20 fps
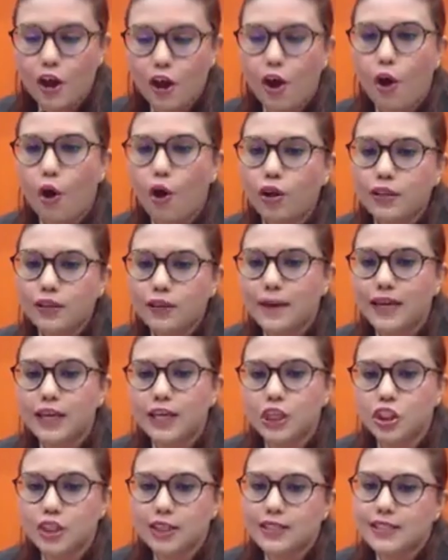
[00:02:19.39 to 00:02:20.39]
All the
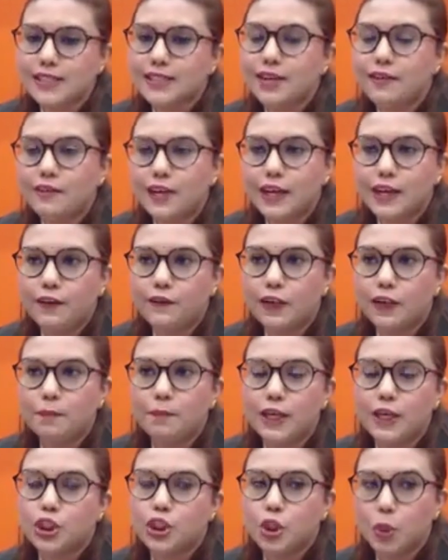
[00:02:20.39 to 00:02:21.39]
medications given will
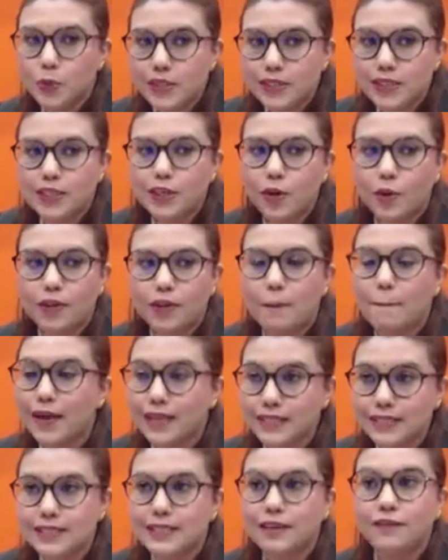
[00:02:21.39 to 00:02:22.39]
be chosen on the
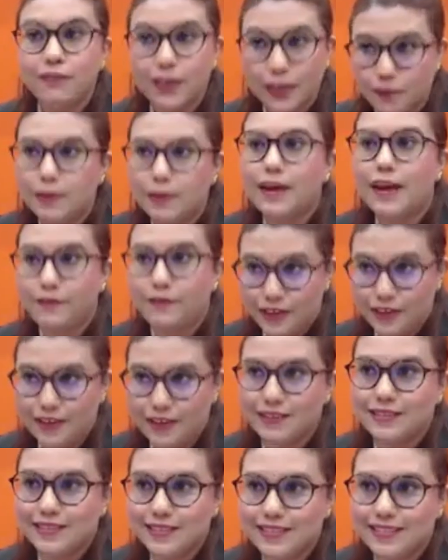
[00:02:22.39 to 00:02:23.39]
best available
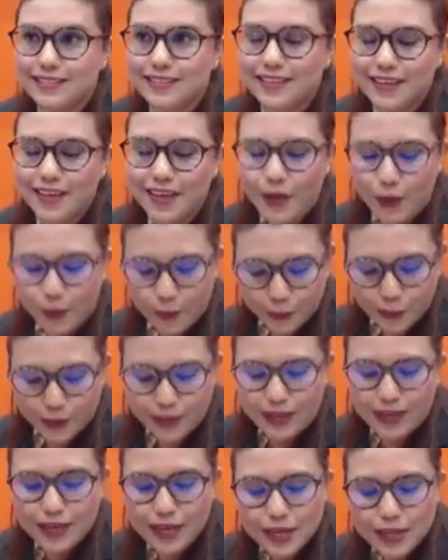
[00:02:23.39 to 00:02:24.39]
evidence.
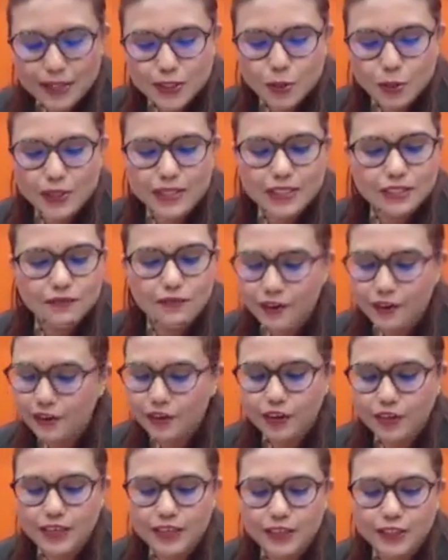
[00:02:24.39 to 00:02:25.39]
Okay, so it's very
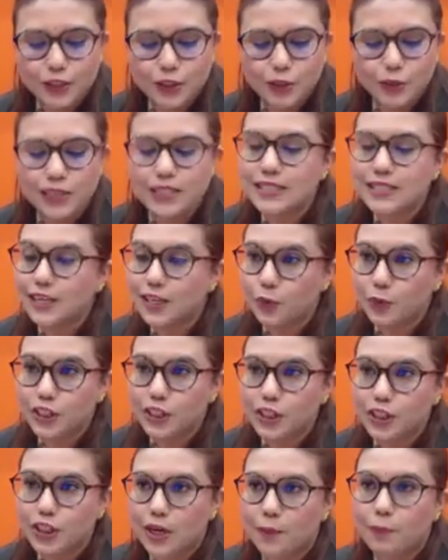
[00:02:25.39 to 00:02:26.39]
critical to
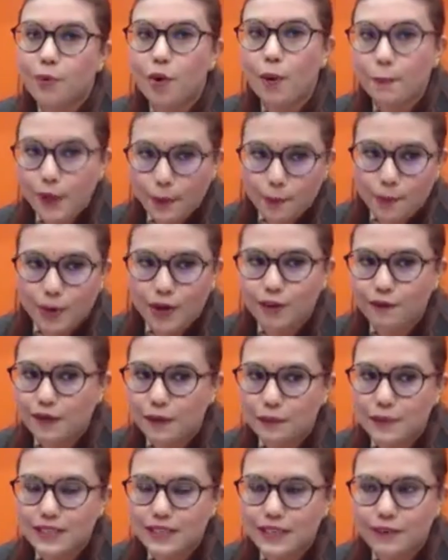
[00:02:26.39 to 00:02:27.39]
distinguish appropriate
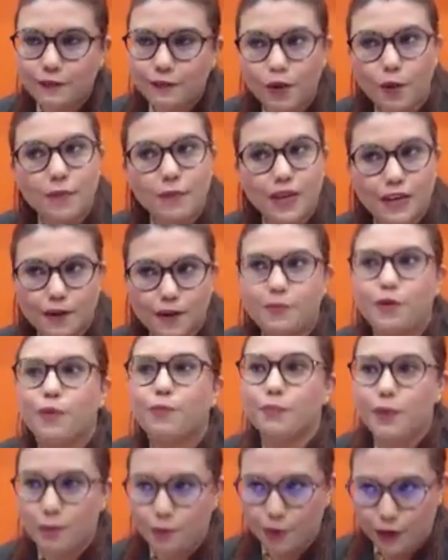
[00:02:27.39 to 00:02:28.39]
polypharmacy from
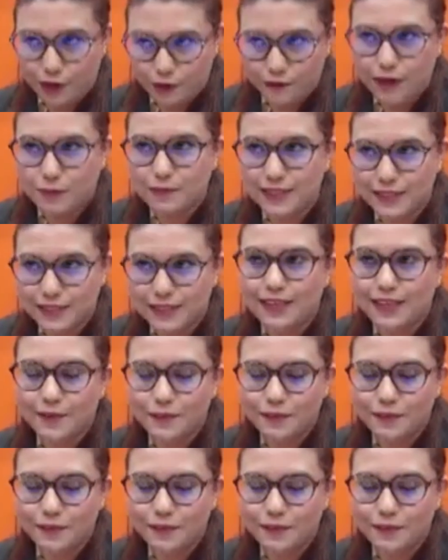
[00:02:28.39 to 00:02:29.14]
inappropriate polypharmacy.